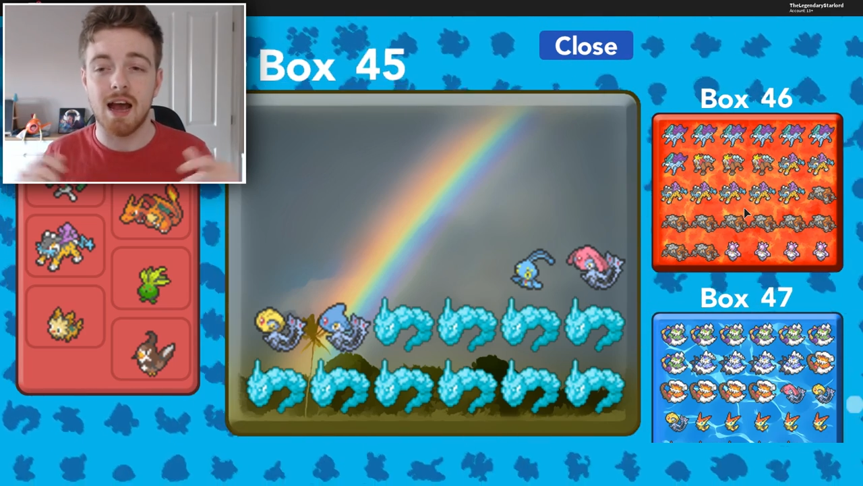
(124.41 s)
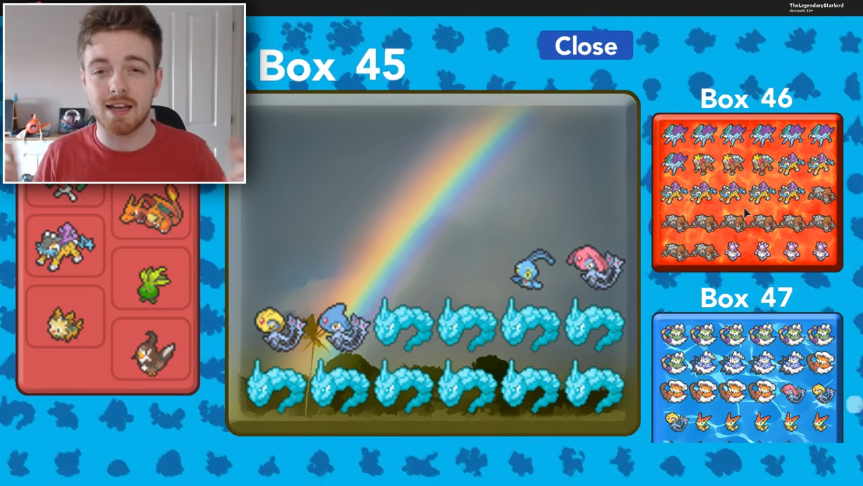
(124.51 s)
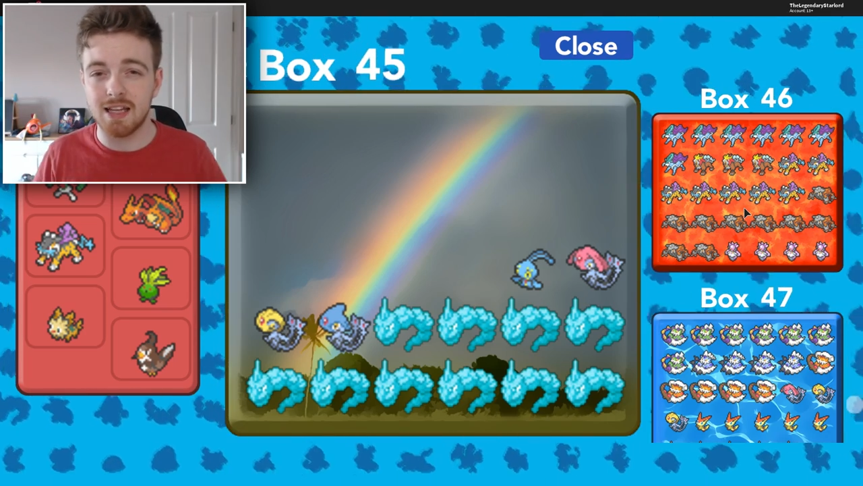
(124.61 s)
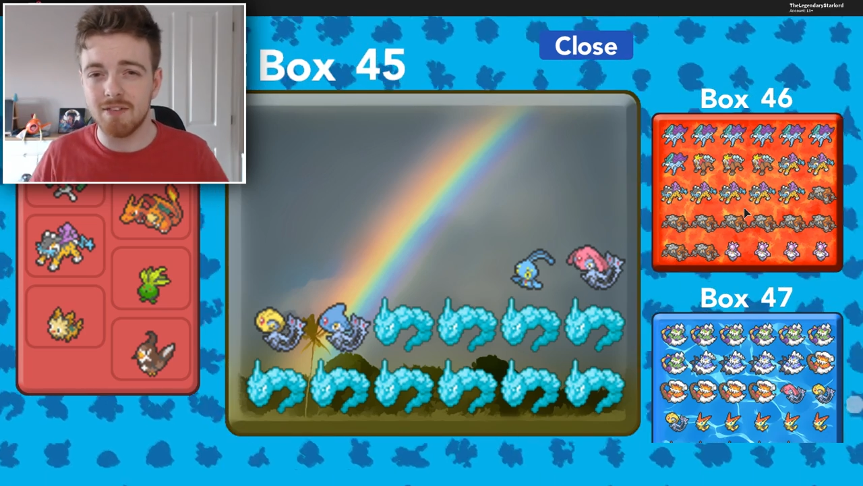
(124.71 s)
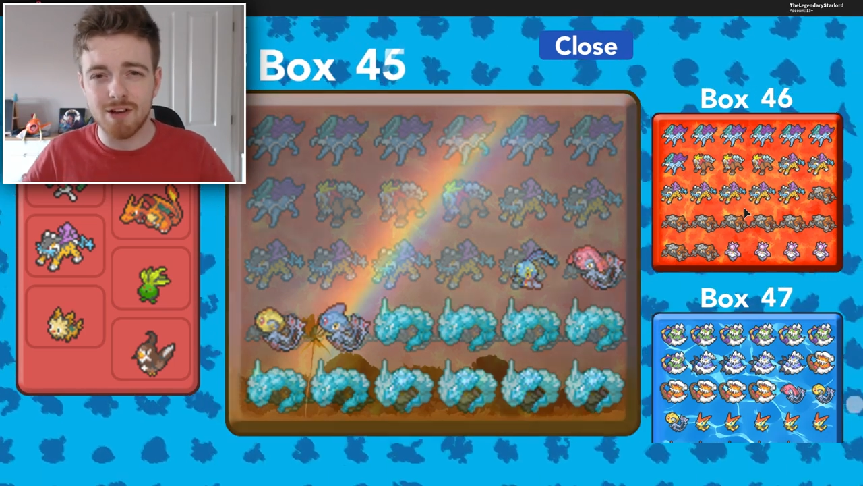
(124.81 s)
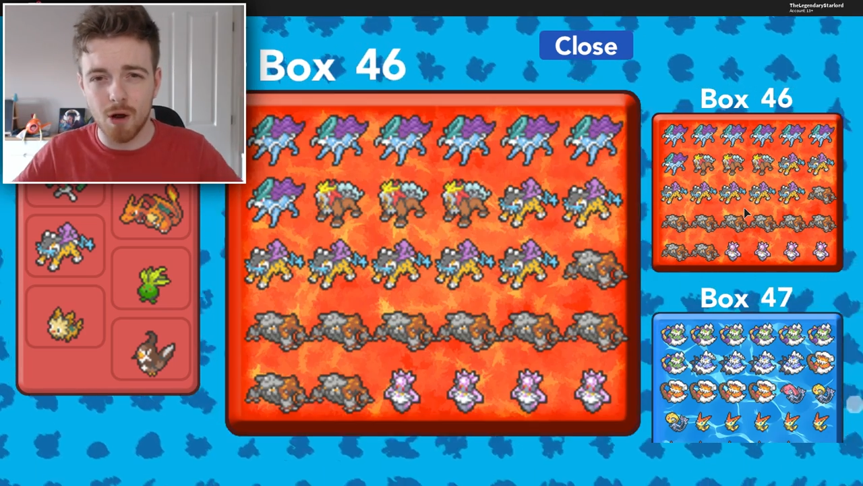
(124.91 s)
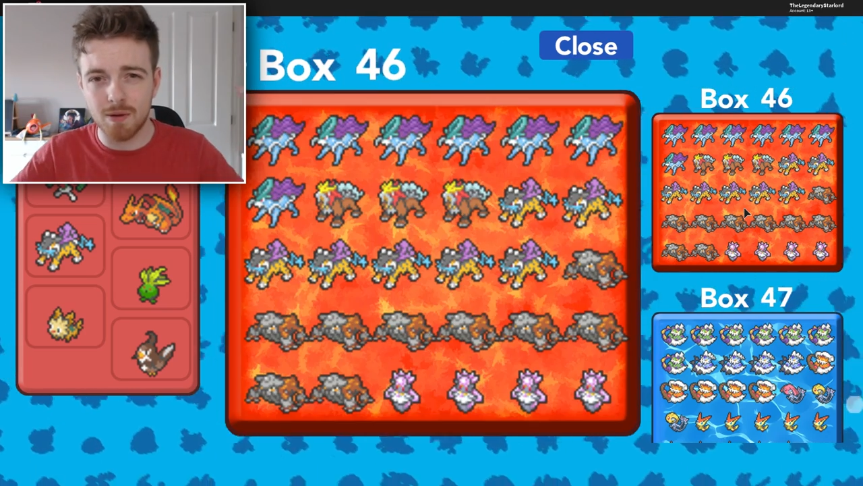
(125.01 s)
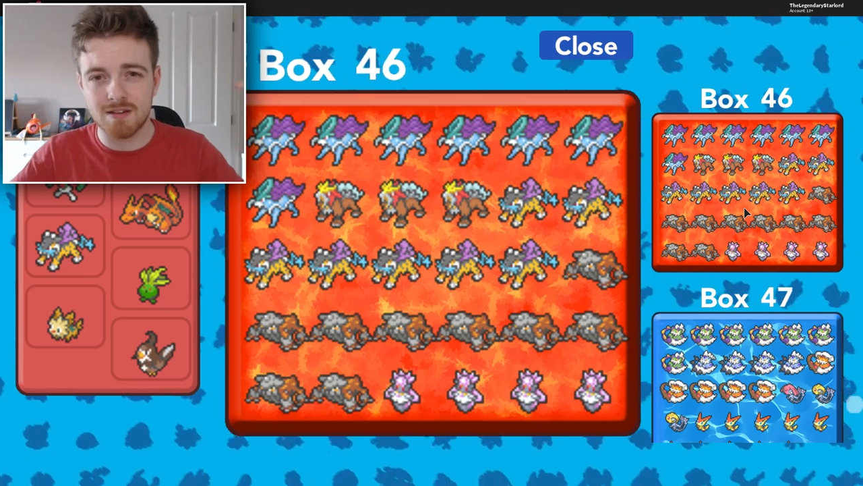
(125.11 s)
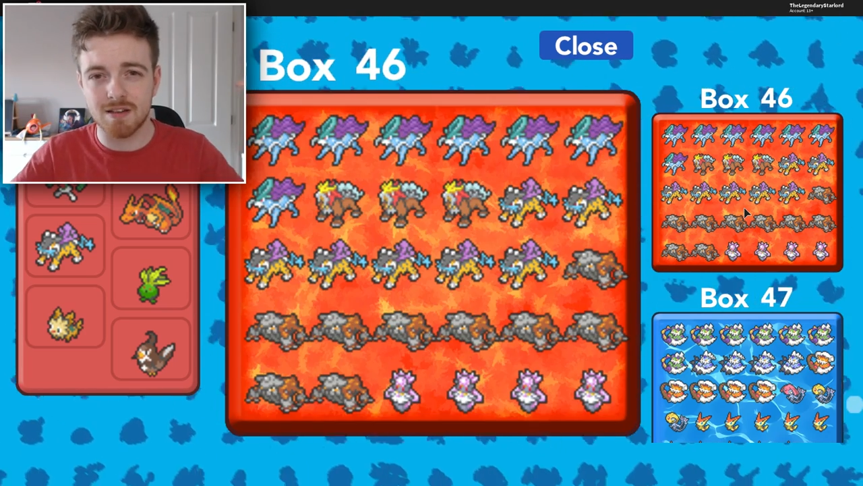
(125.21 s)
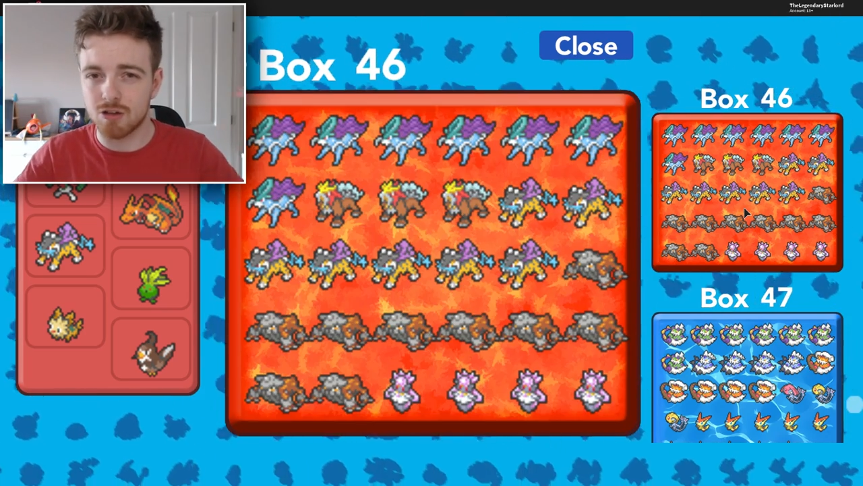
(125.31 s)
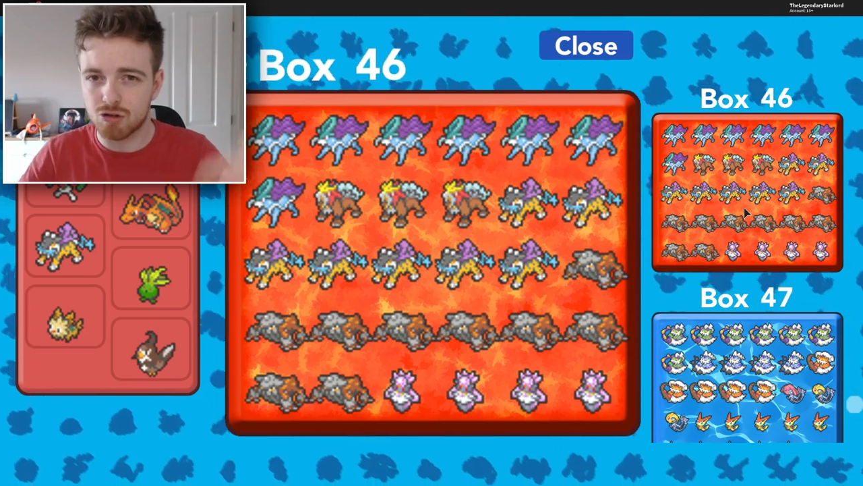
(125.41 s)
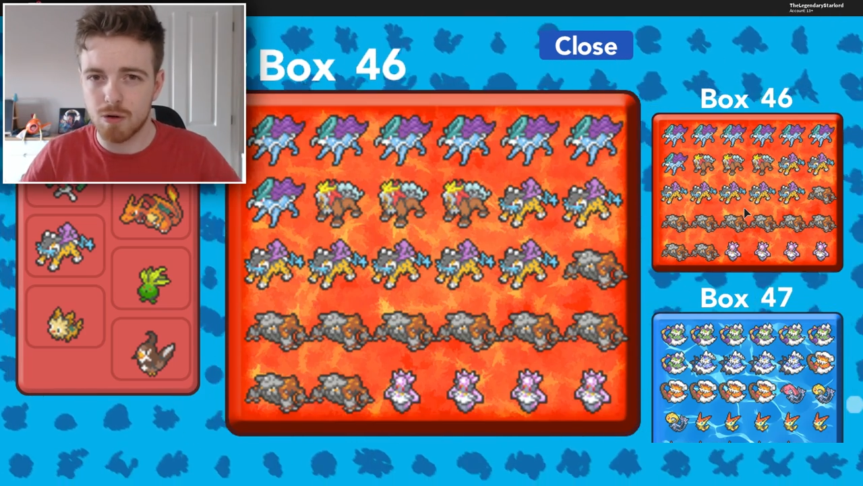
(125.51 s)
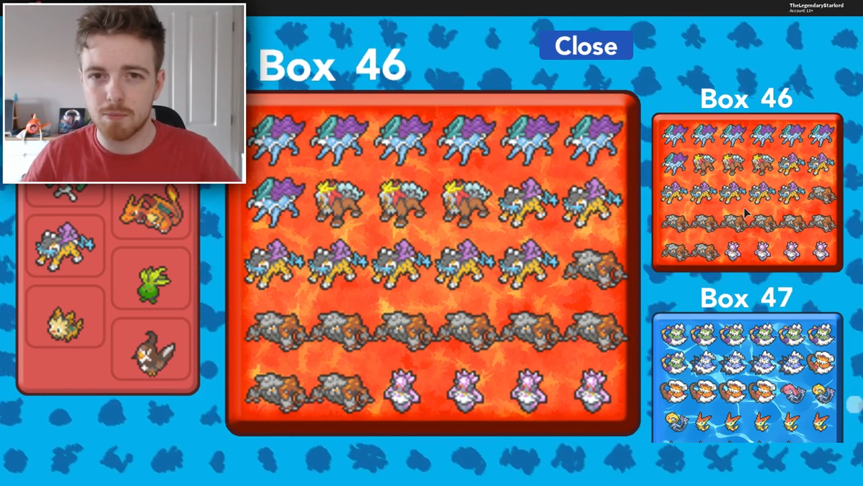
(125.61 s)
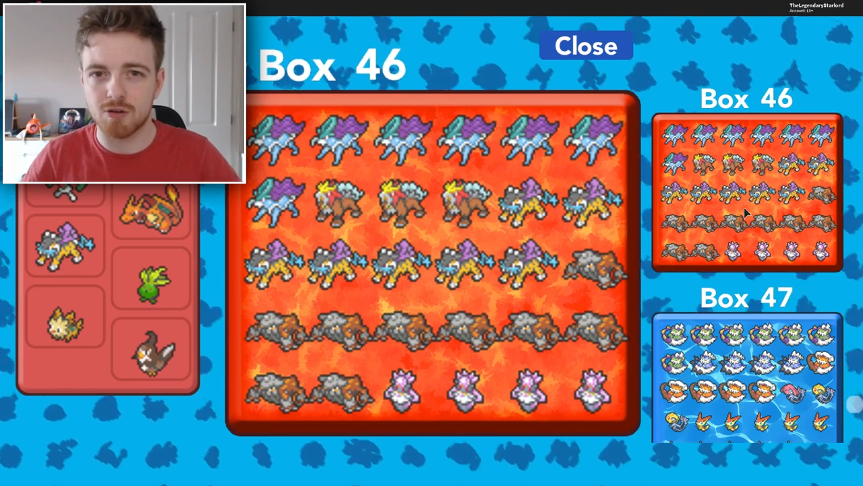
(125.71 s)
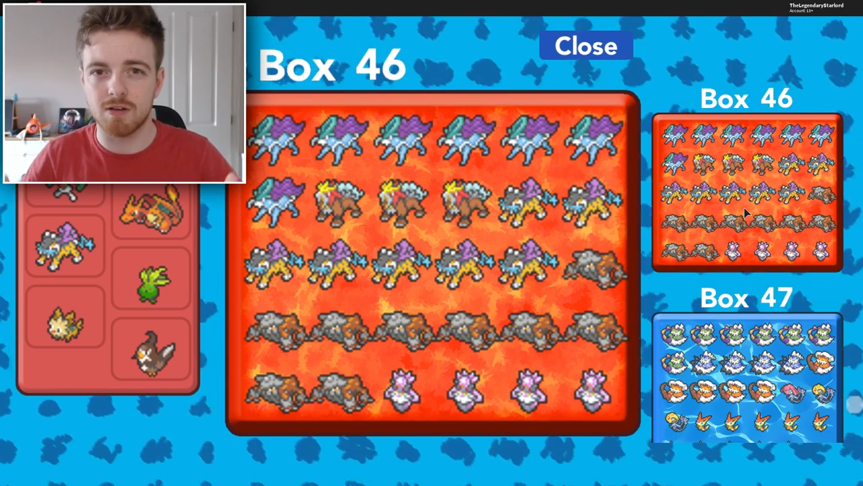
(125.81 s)
and even go into the
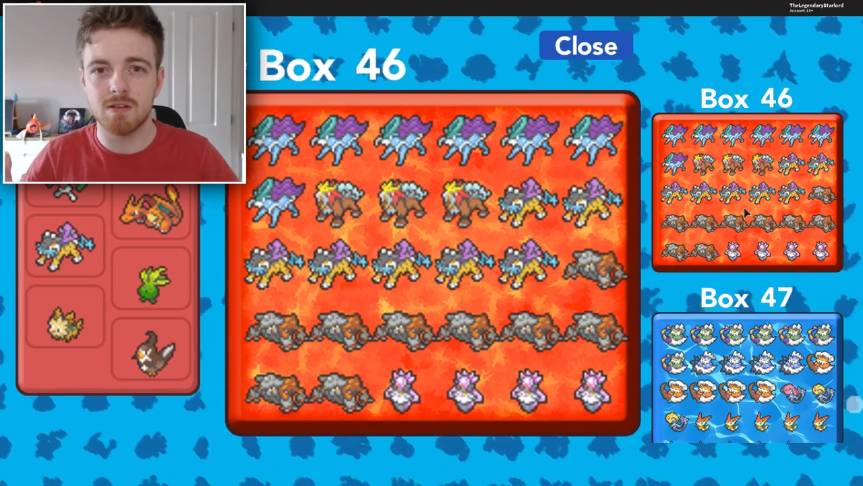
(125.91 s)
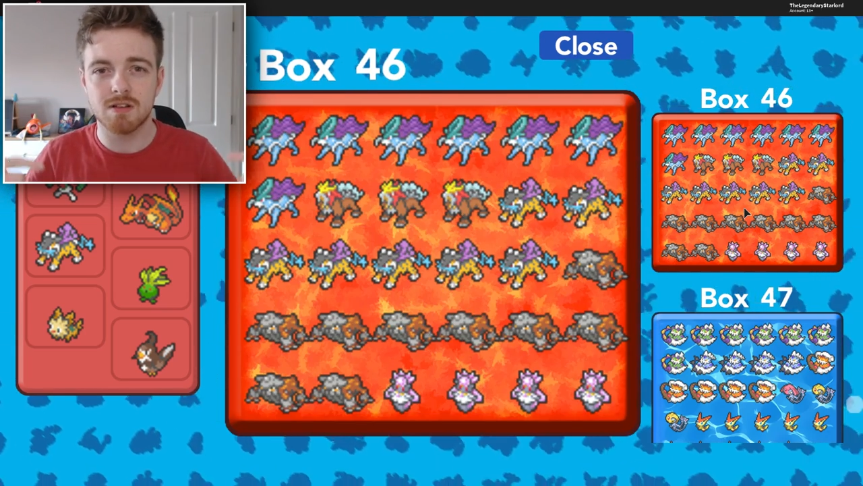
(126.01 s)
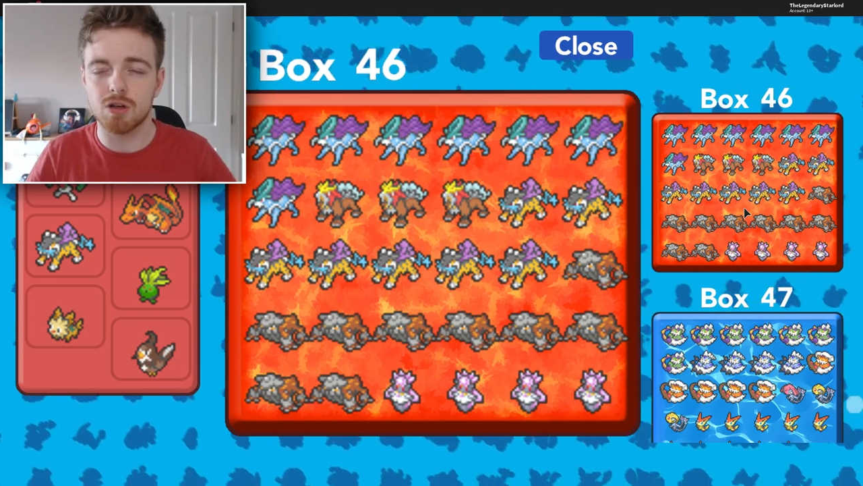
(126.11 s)
description